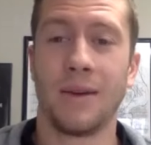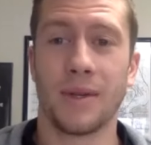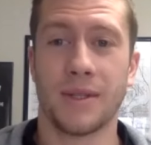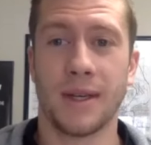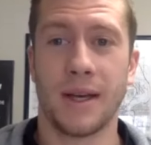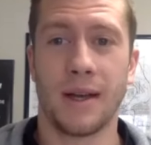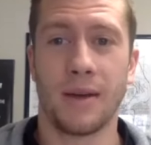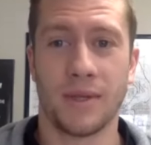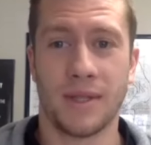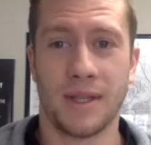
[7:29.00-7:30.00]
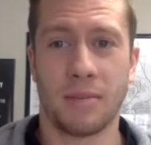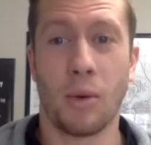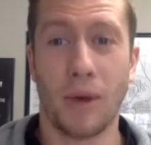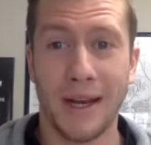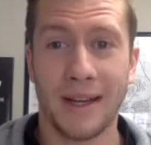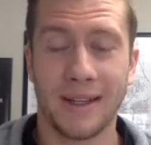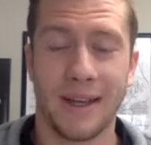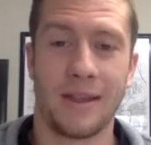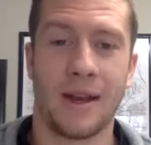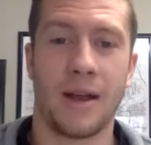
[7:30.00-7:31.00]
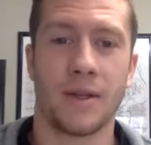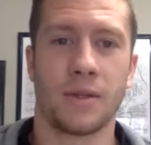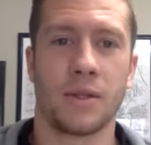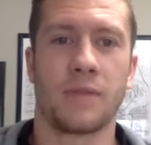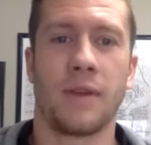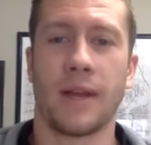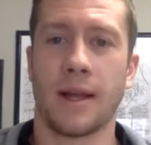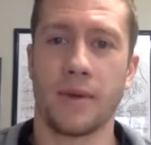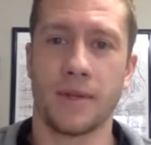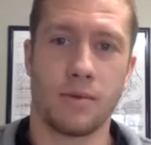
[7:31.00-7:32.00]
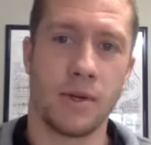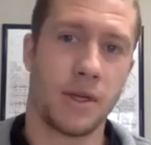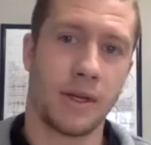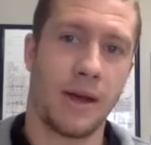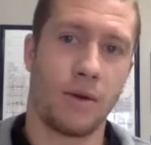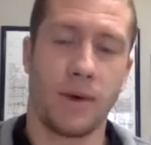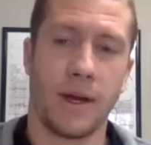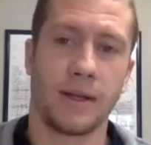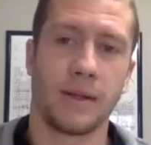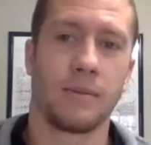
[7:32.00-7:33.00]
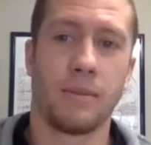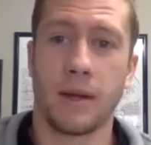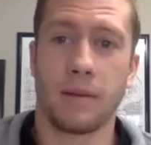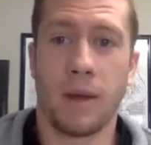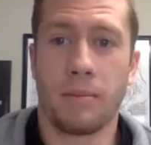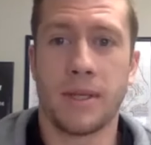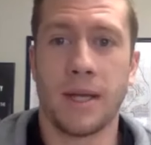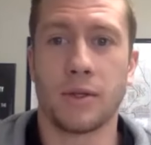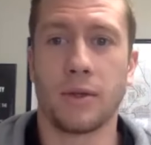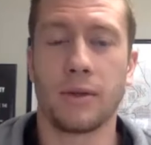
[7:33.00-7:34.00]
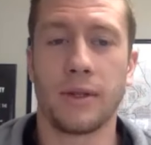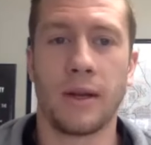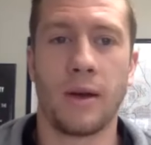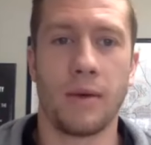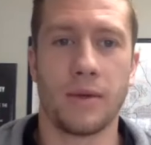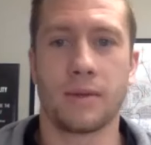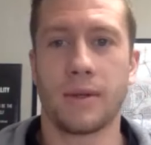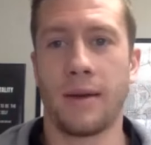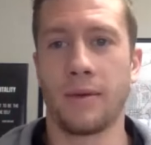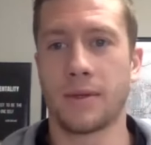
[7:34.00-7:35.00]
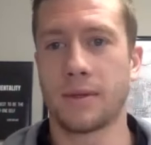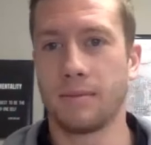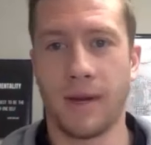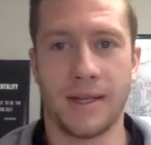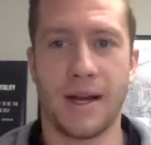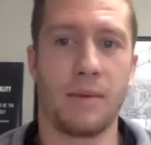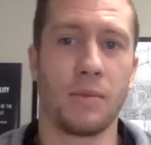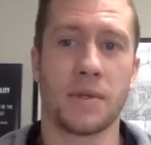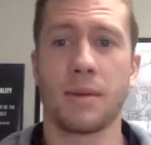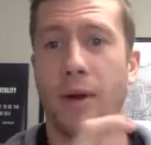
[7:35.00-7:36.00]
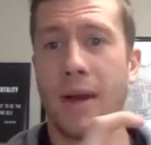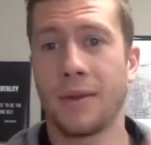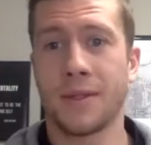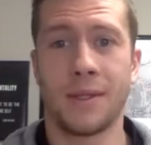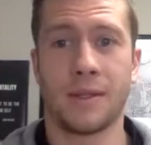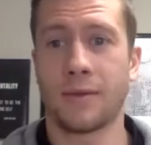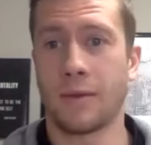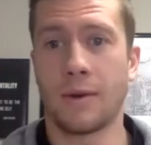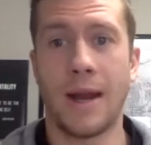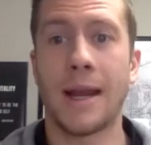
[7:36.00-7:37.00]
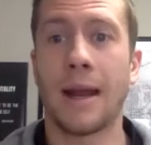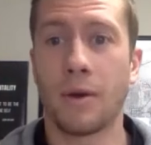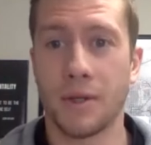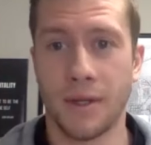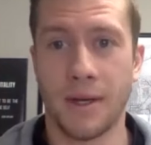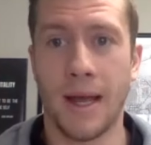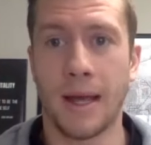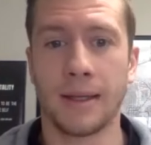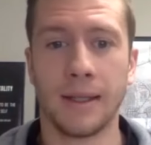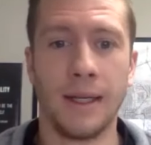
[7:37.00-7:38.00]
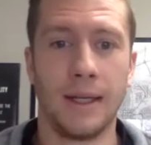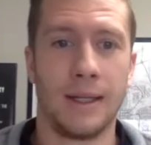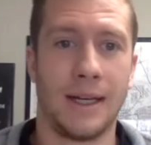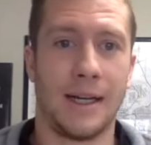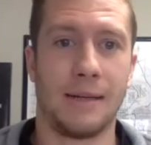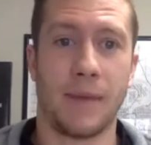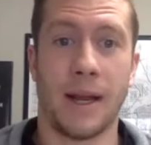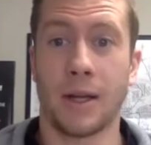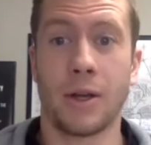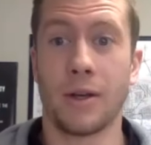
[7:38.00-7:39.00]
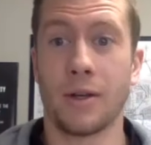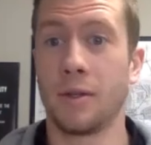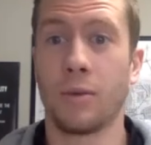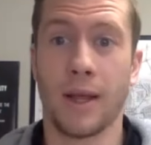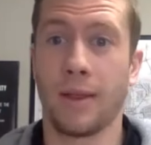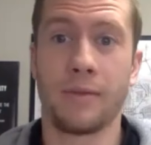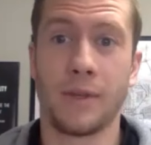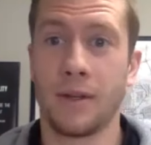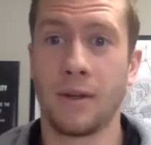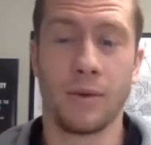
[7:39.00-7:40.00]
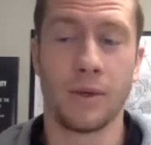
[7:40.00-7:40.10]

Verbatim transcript: was disappointing. And then I also just felt like I wasn't reaching down my potential. You know, my time was someone else's for 8 hours of the day. And I couldn't do what I love to do,